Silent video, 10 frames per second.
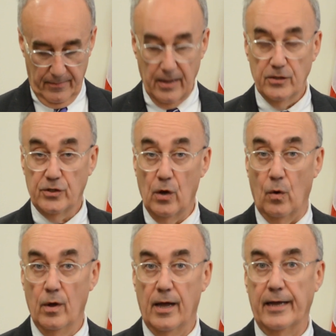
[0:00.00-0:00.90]

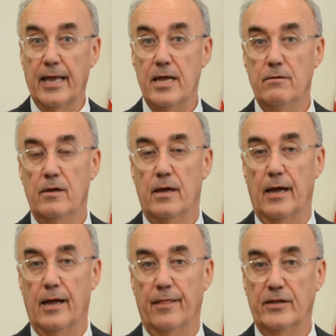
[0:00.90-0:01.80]
So again,
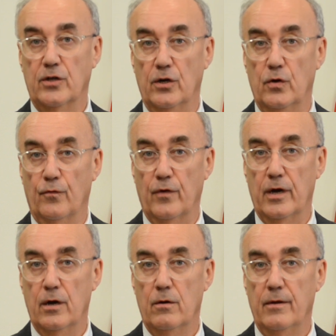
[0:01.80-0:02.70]
that's going to do it for
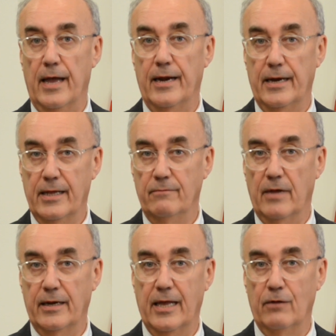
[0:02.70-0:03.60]
here, and
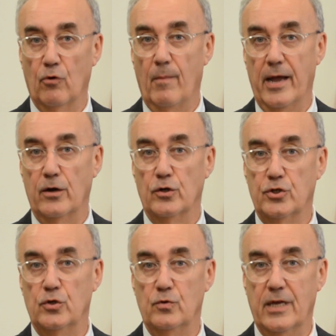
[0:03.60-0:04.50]
again, reminder, it's
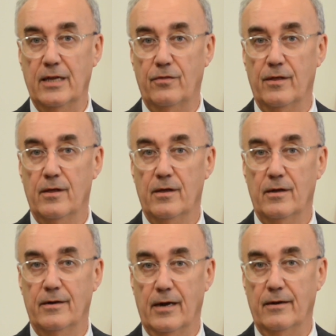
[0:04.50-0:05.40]
Juneteenth
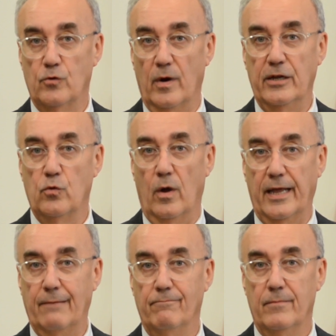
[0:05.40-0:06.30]

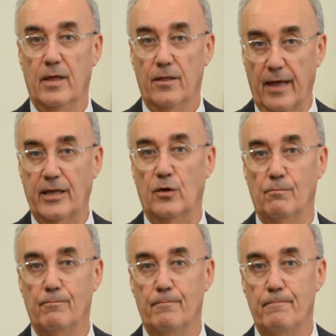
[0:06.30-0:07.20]
2020. Thank you.